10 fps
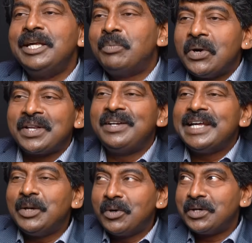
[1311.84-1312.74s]
Importantly,
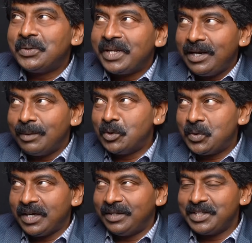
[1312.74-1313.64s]
I want to tell
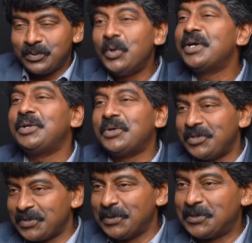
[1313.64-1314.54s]
about this vocal
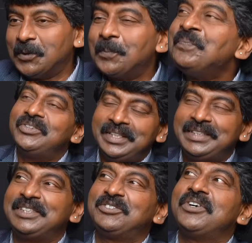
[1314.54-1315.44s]
cords also. This
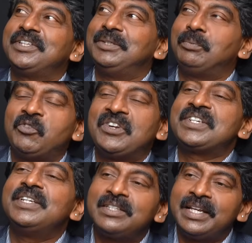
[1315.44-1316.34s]
is for the
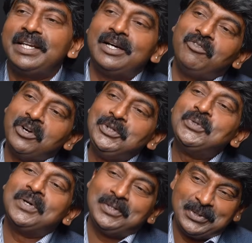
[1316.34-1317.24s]
professionals, and for
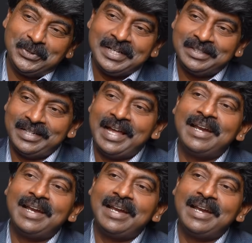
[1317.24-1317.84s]
you also as an